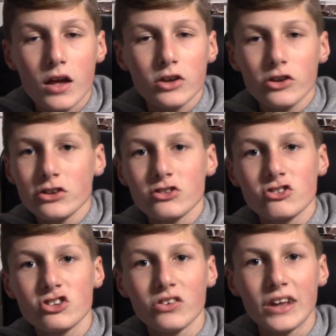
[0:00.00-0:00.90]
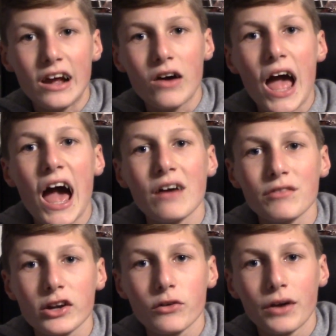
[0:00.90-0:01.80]
you're just chilling out,
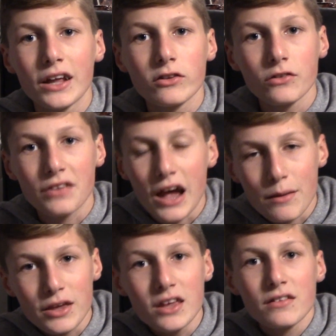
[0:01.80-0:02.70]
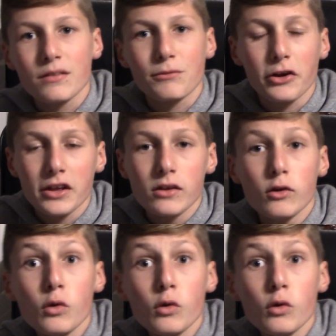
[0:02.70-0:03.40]
having a grand old time, eating some turkey.